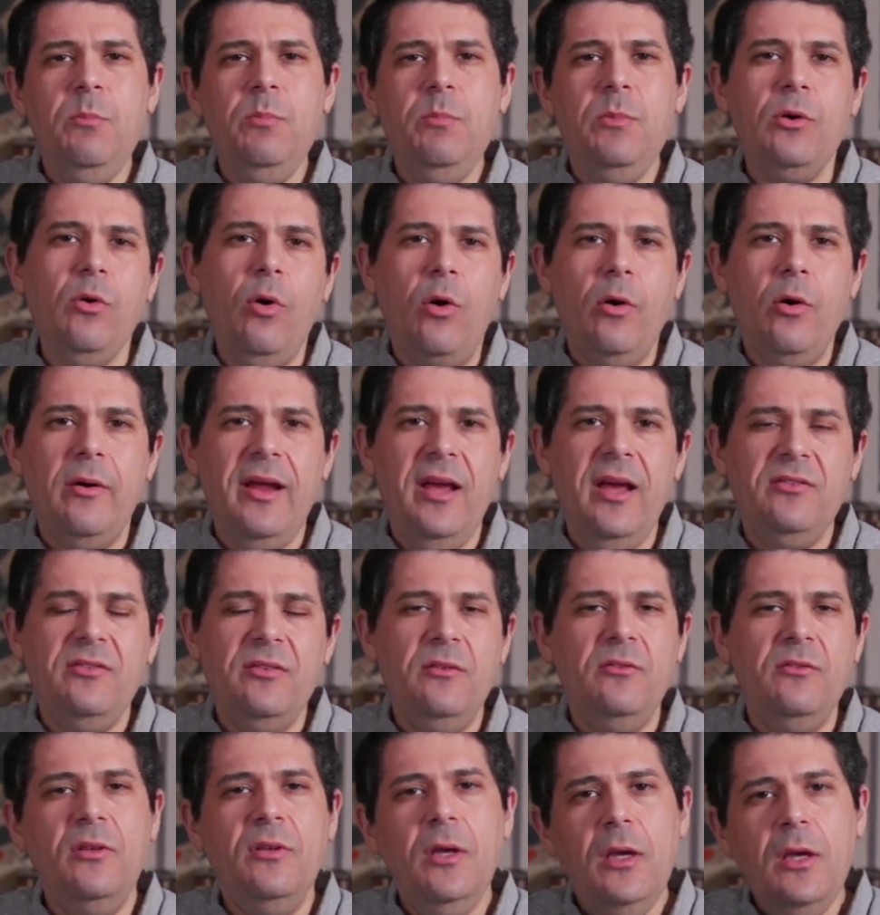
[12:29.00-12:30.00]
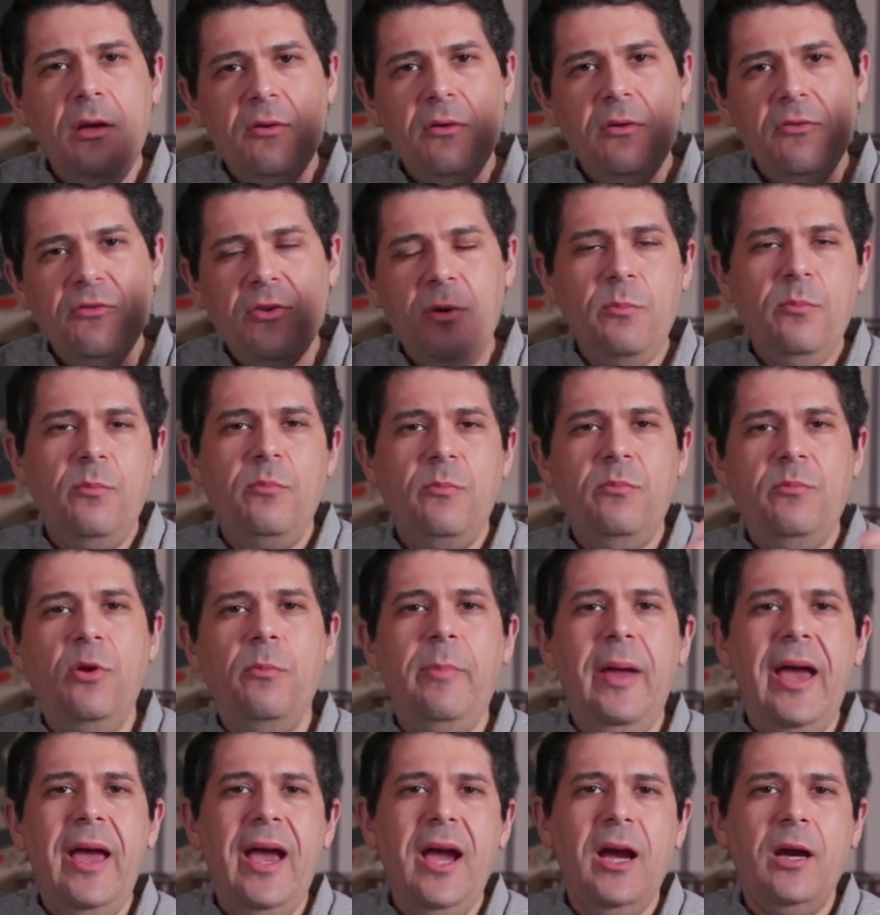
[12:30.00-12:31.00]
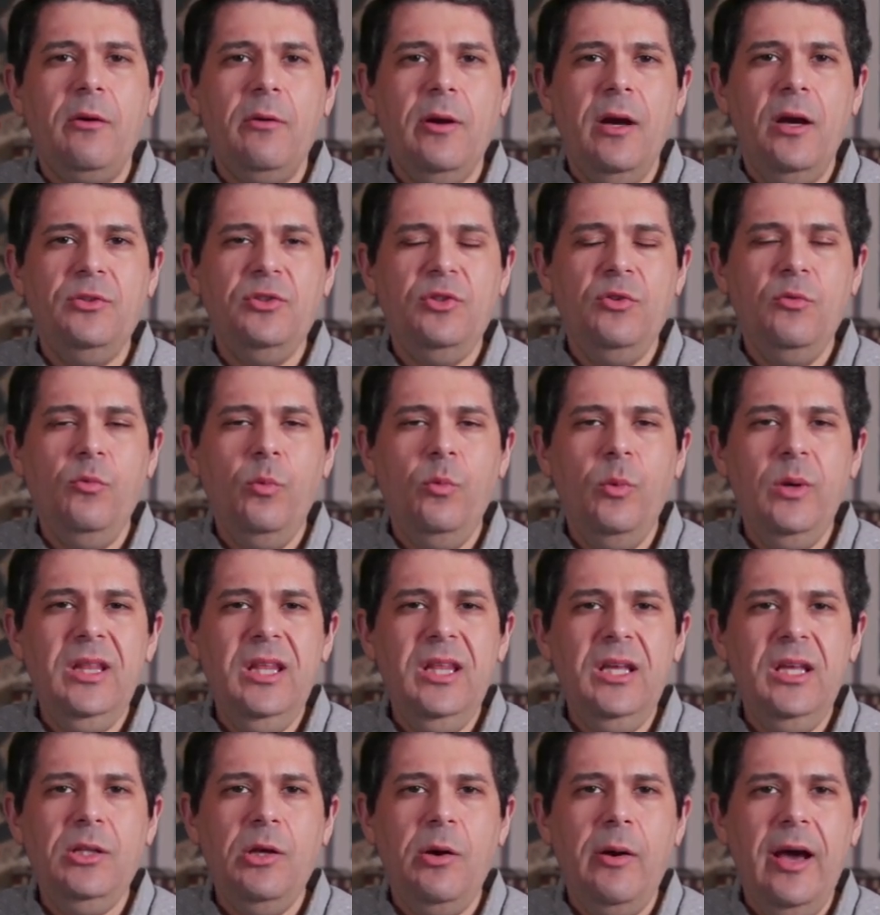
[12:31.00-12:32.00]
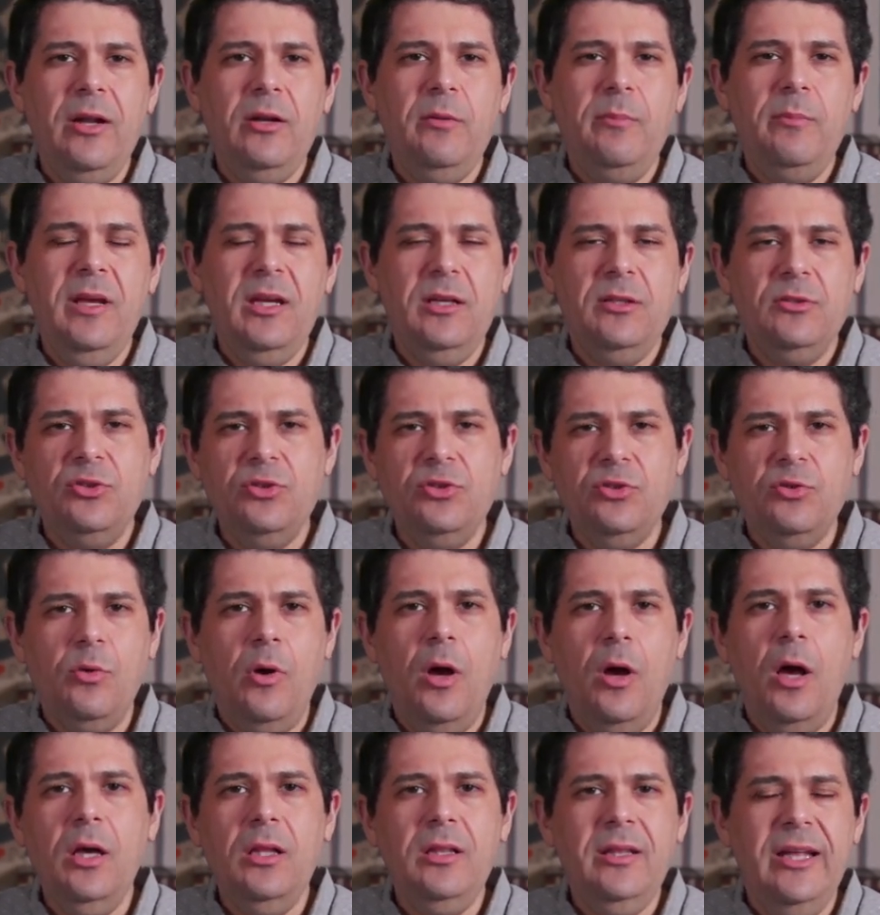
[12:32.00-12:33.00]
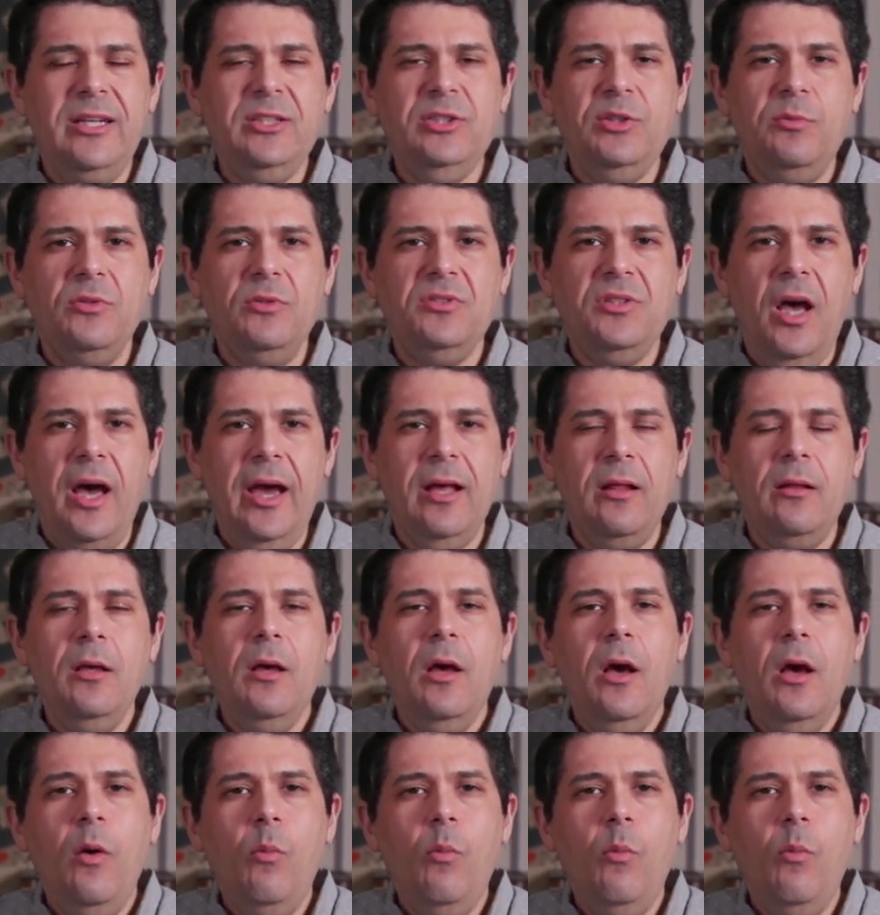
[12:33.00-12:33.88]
the core essence from your background, you really know how to make a strong, legible dial.